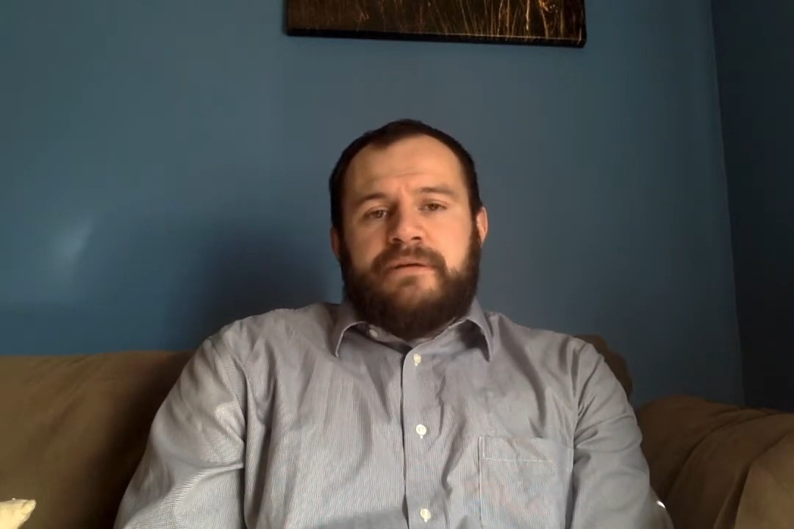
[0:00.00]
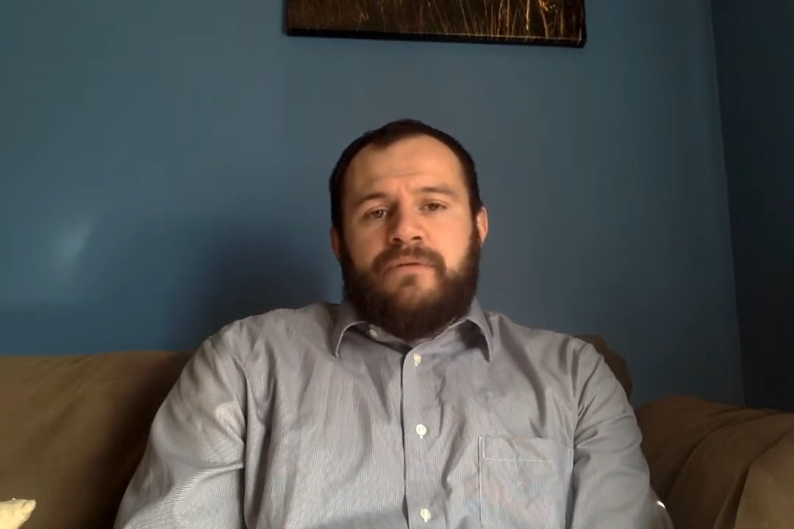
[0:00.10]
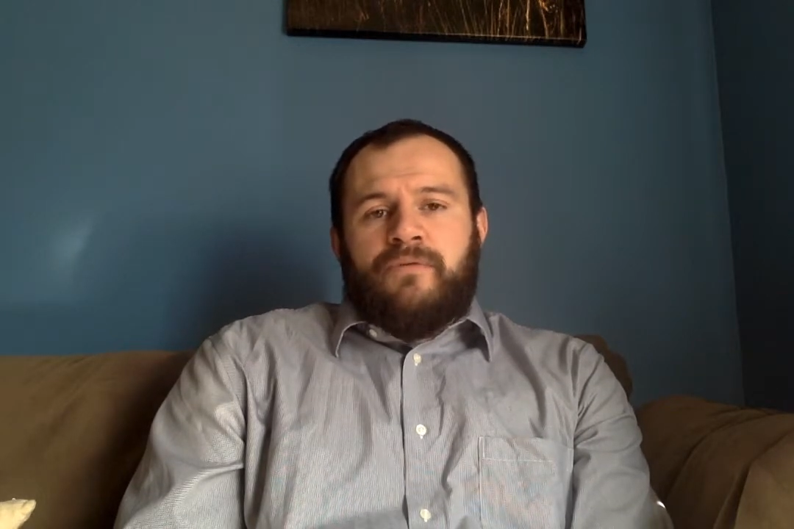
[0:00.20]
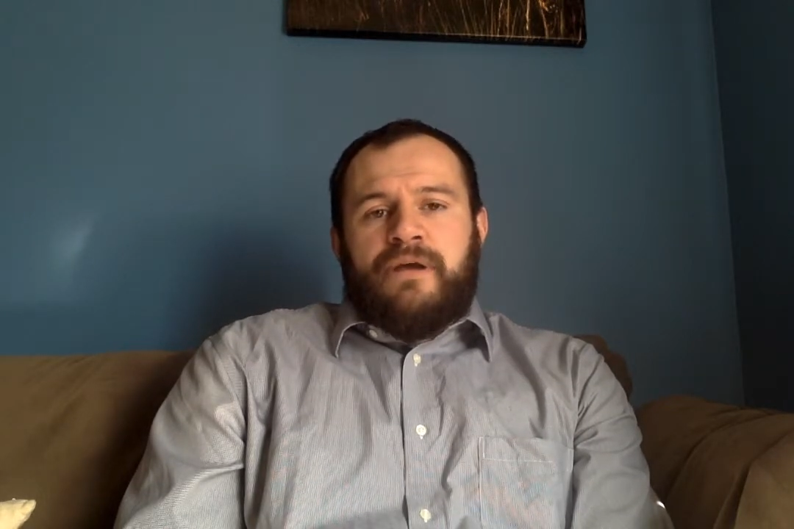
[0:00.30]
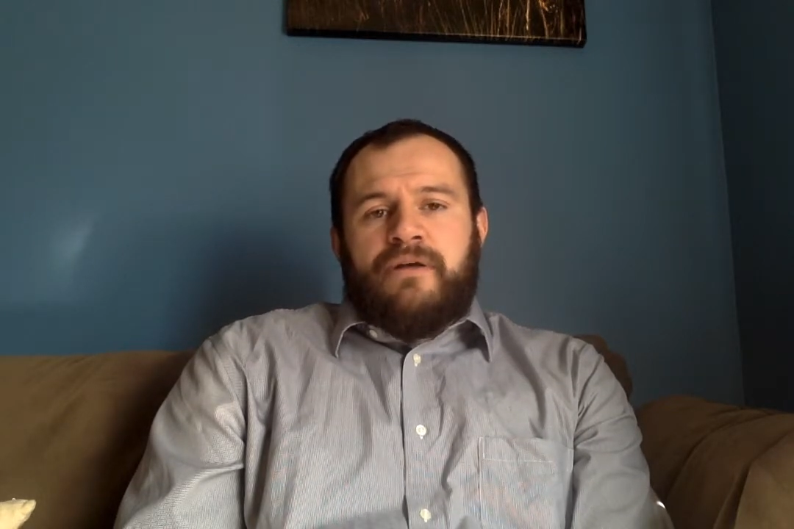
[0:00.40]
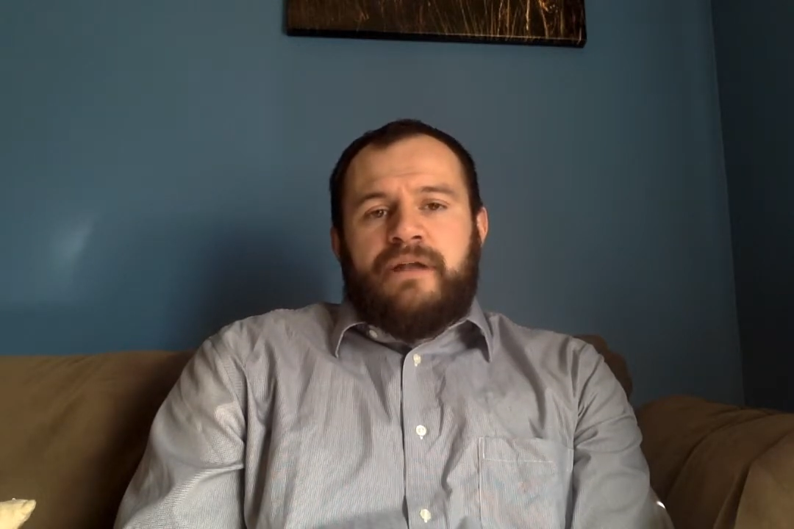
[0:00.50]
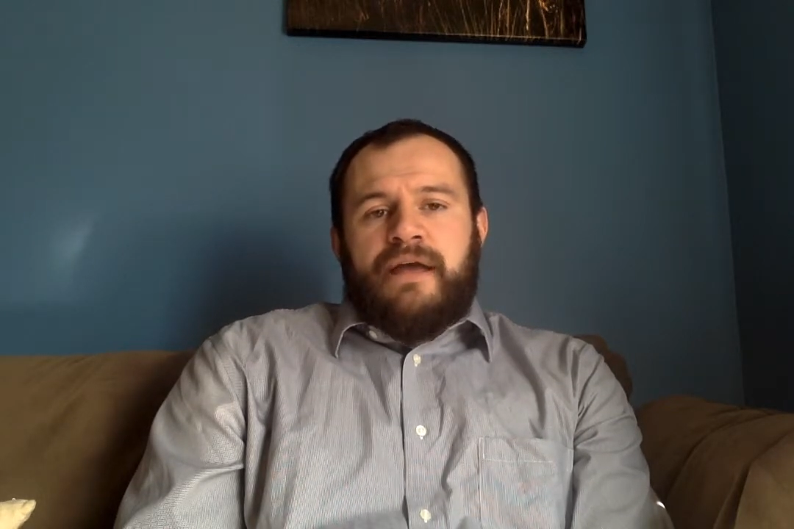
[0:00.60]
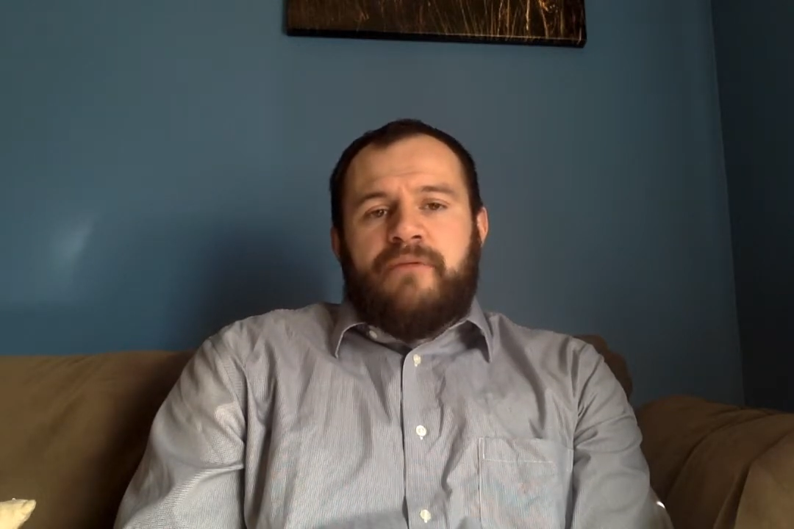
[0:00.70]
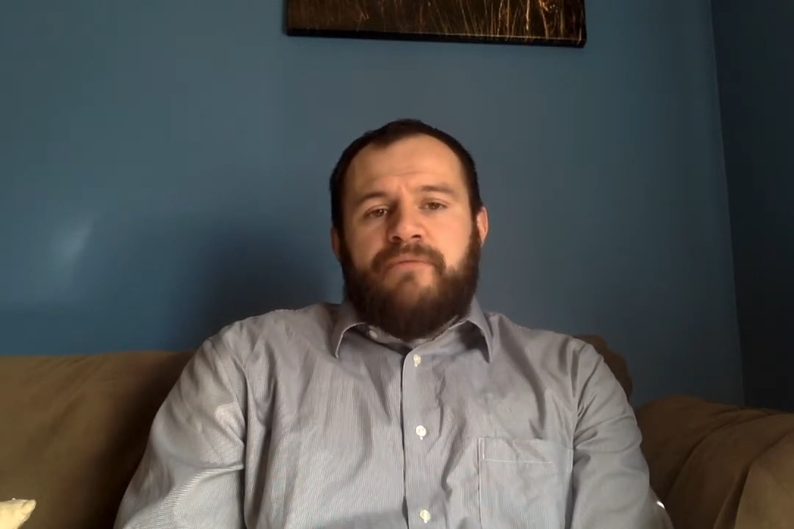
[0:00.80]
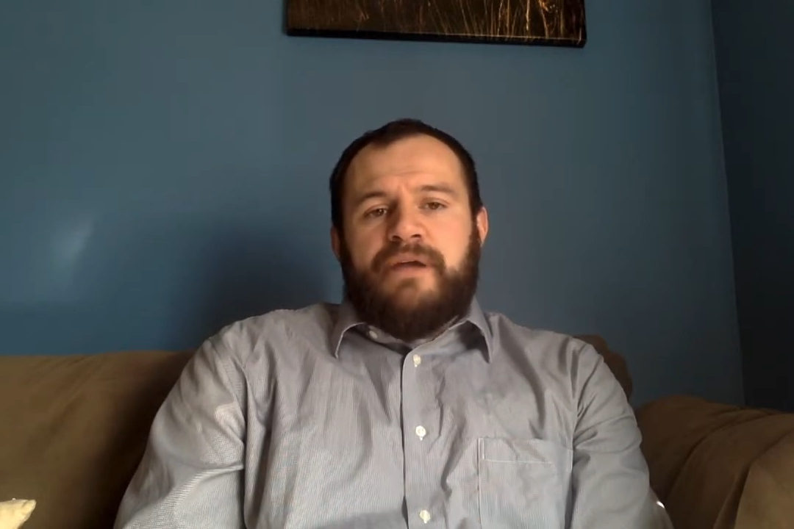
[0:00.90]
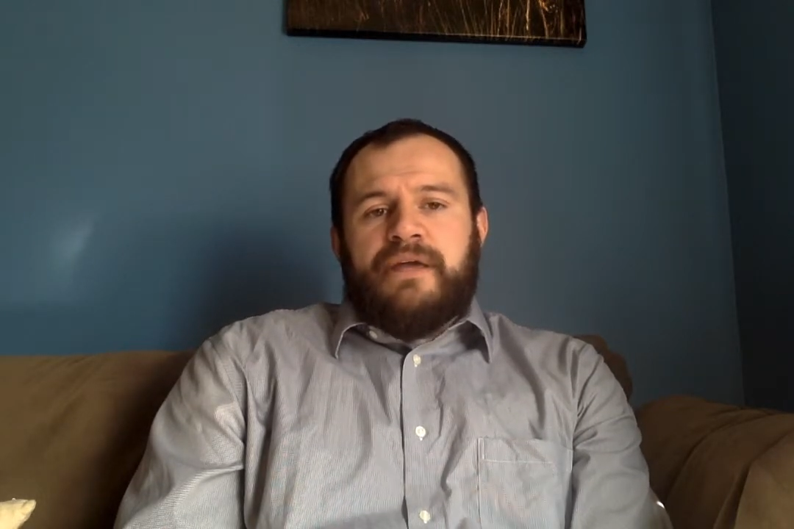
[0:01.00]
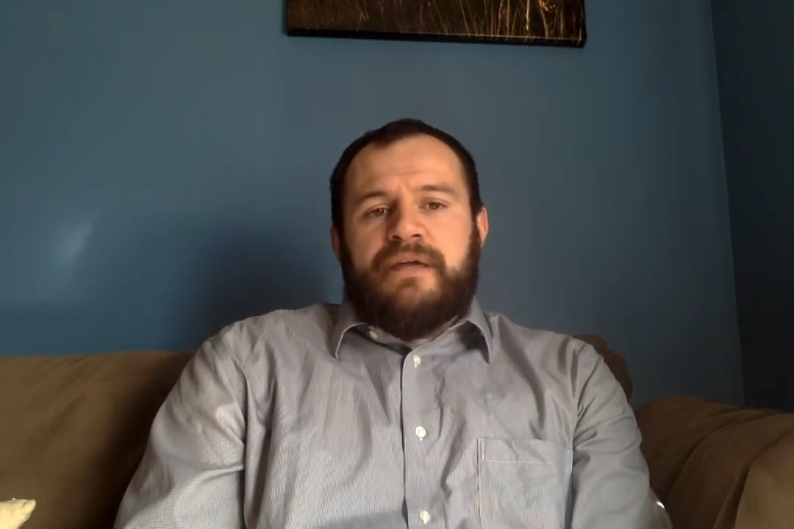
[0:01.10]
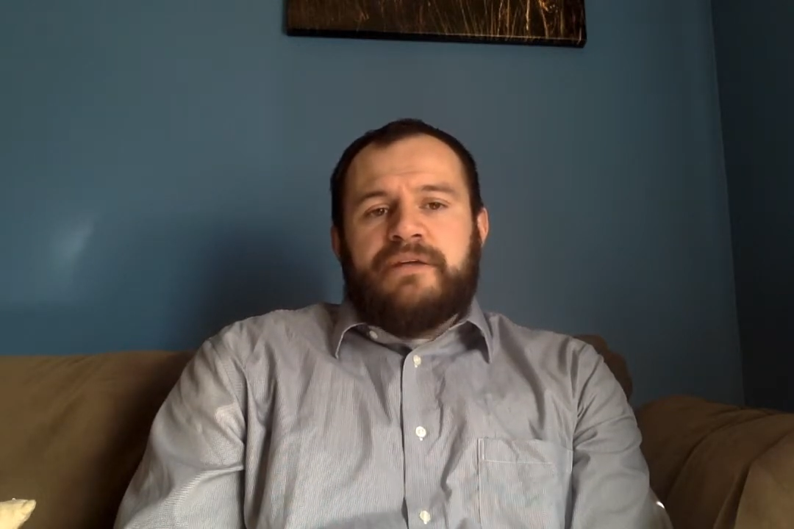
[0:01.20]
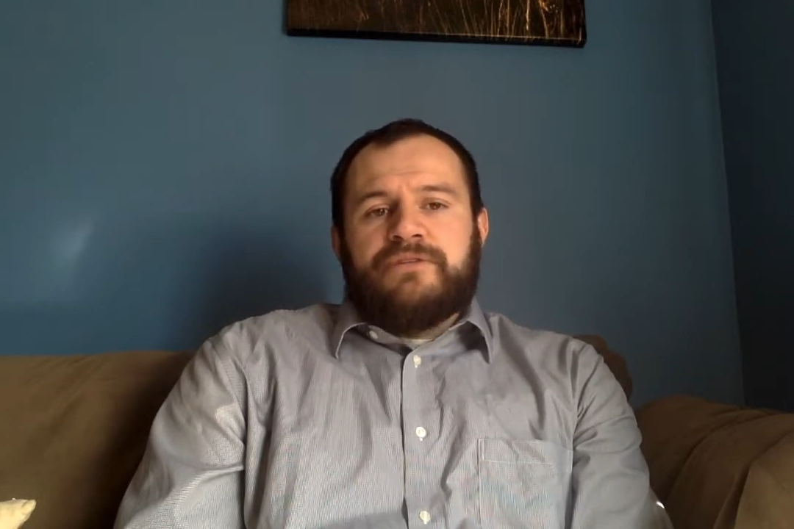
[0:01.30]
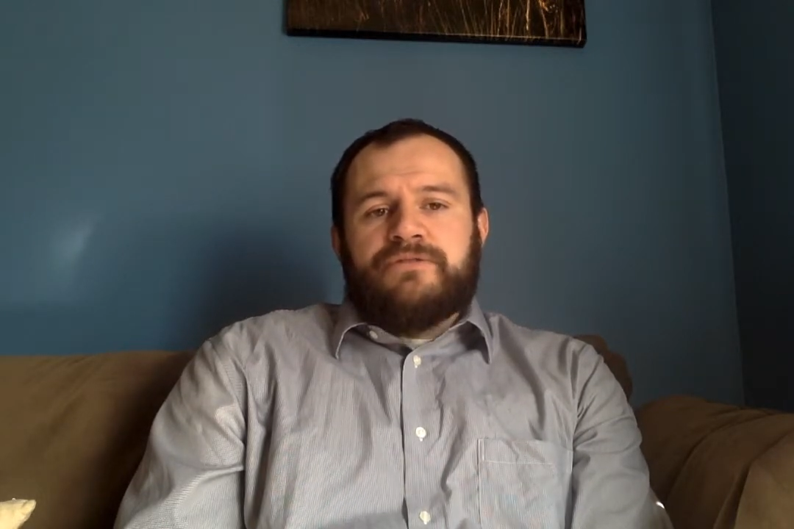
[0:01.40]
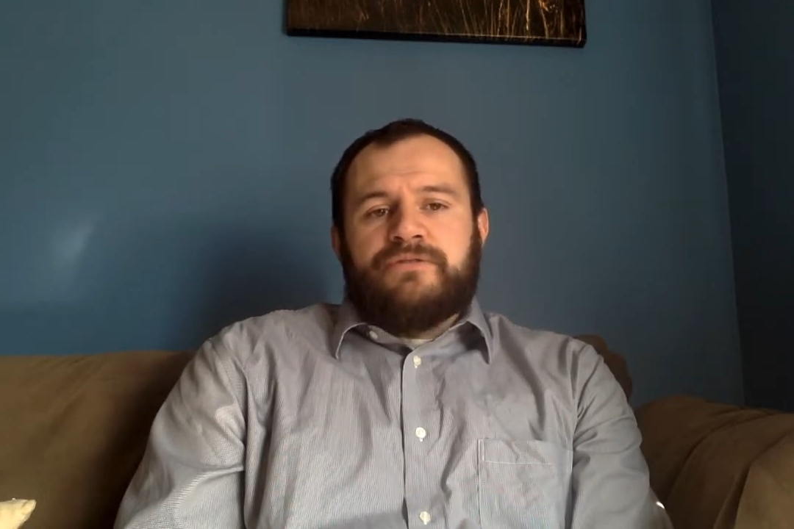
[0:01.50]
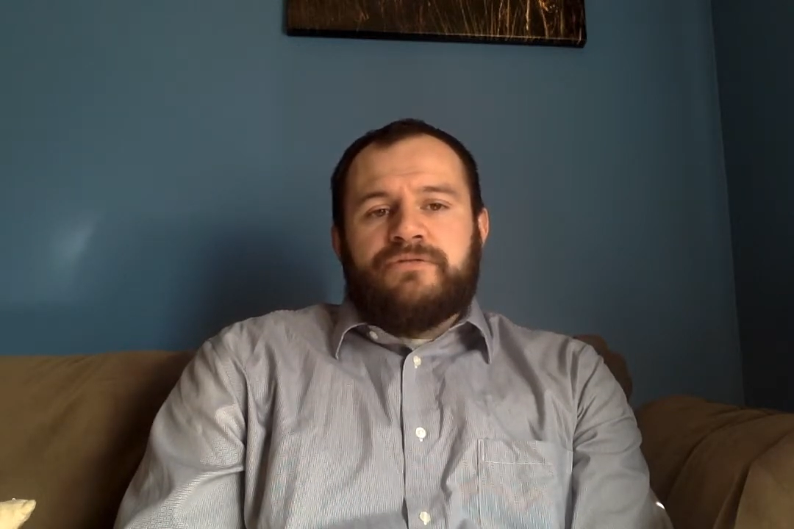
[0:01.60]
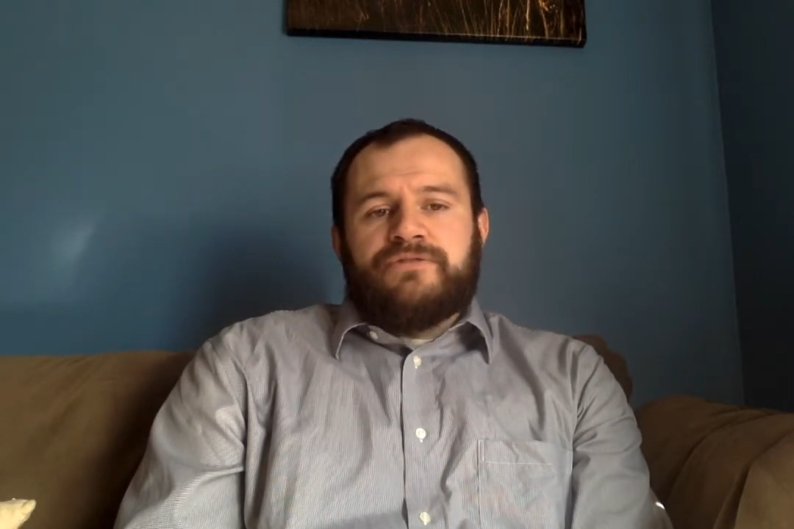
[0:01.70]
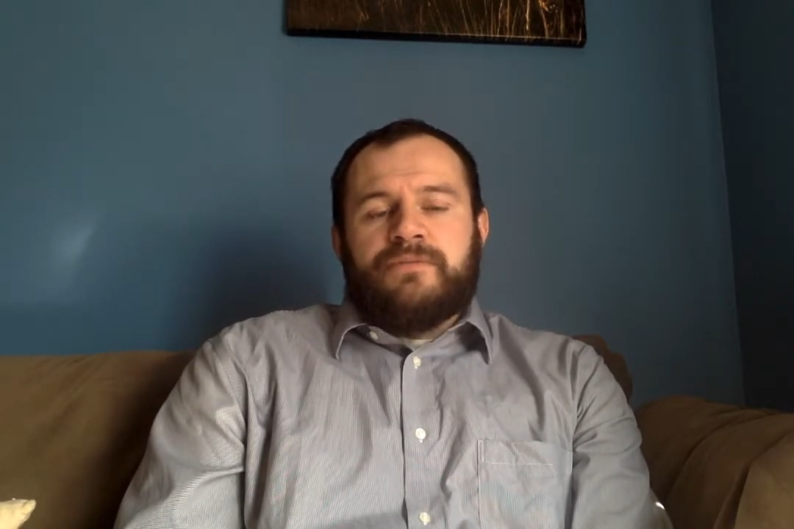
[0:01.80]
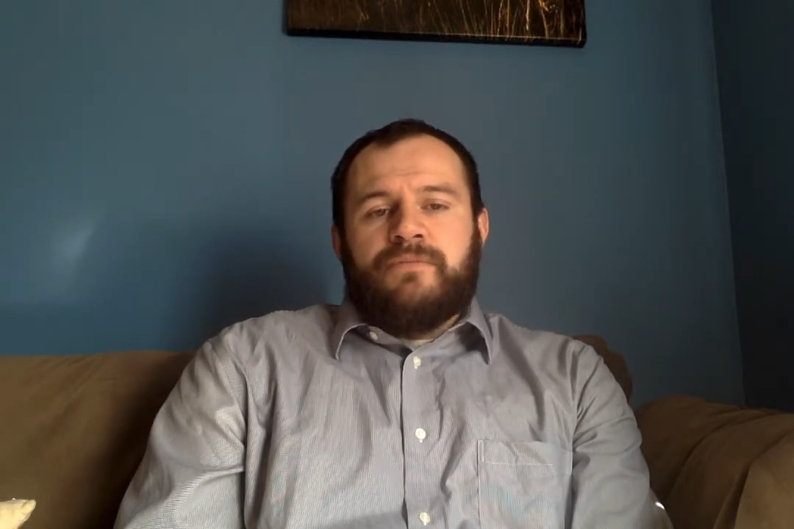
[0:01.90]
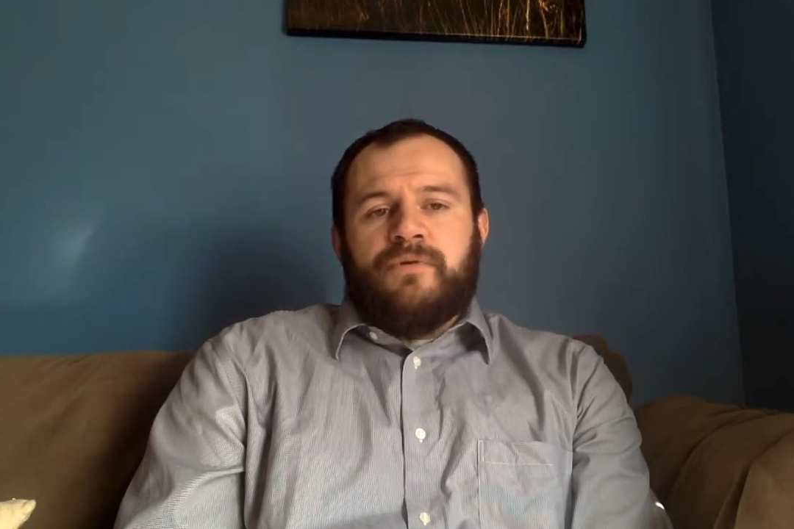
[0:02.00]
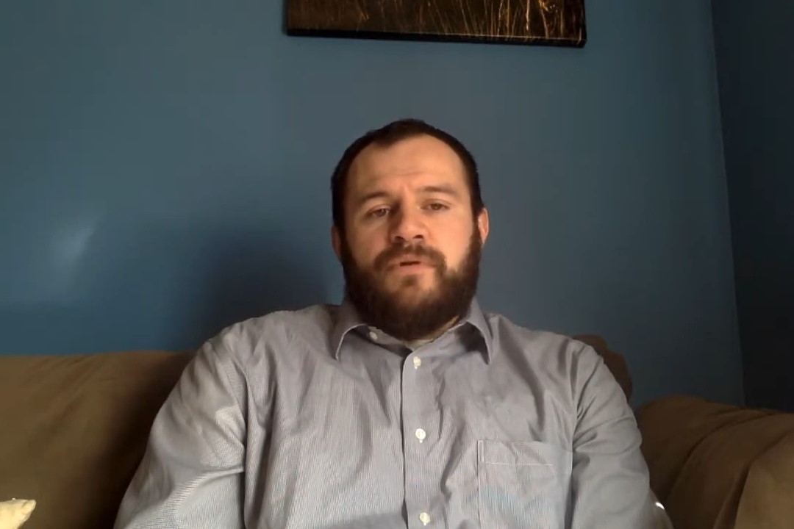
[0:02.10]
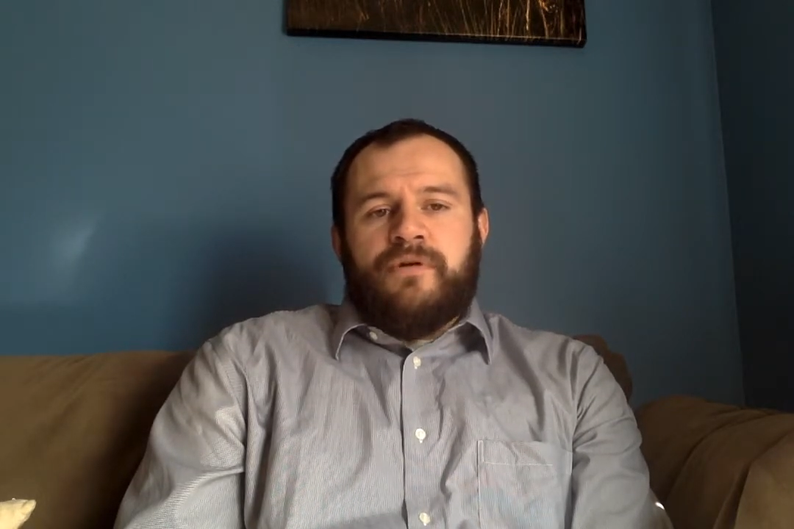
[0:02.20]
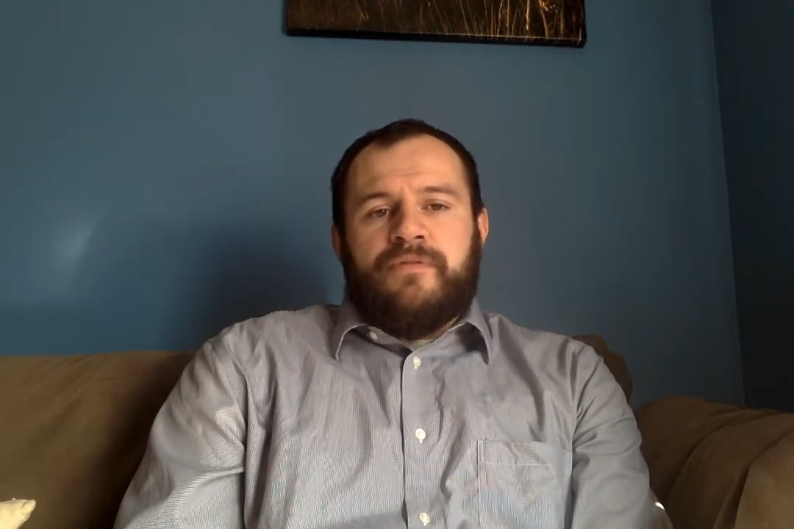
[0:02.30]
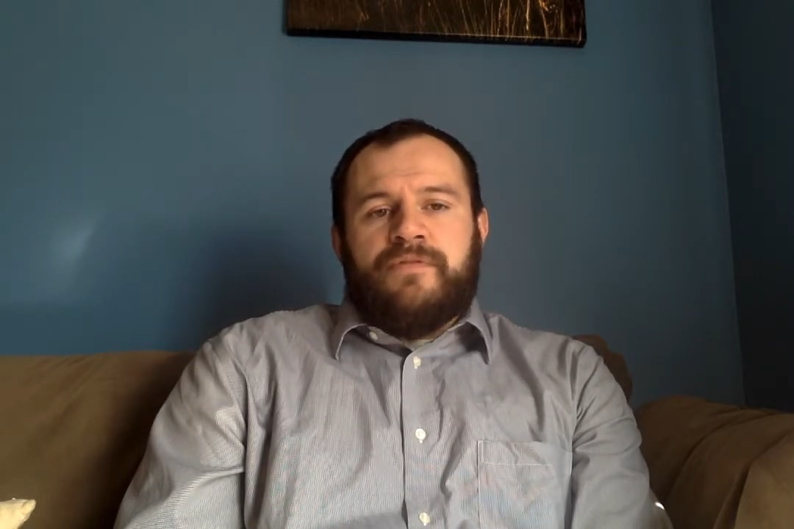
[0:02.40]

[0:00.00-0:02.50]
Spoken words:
we are now breaking into some more of